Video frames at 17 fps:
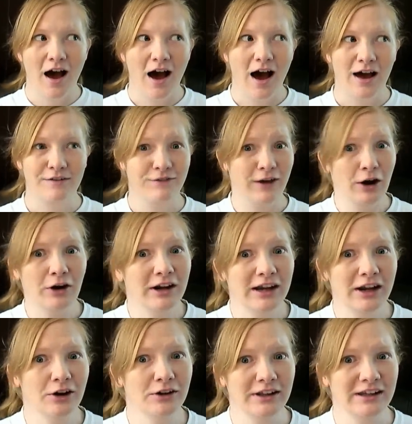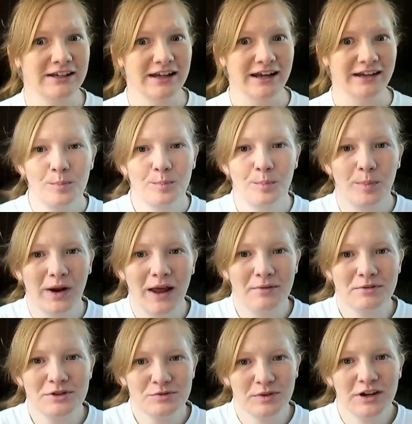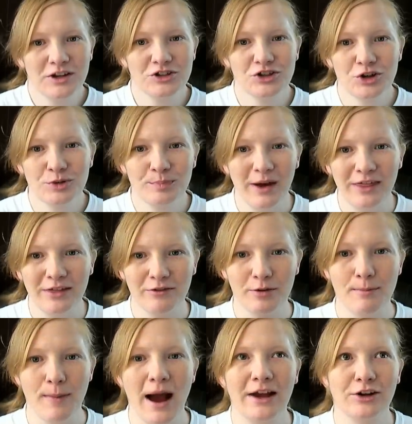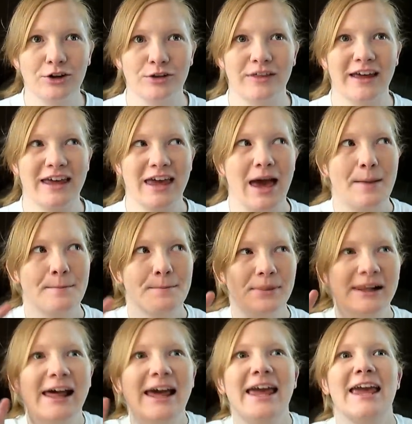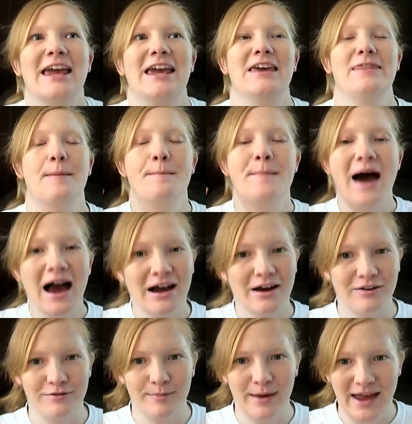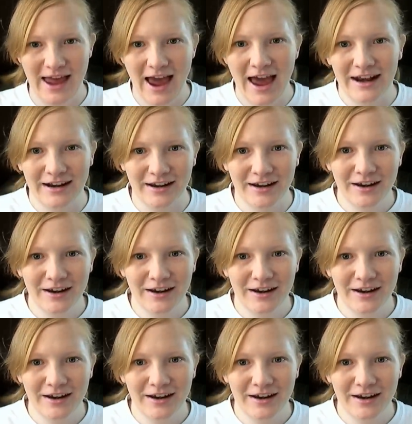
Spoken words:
I very nearly did. But I was reassured by the reminder that kept playing in the back of my head.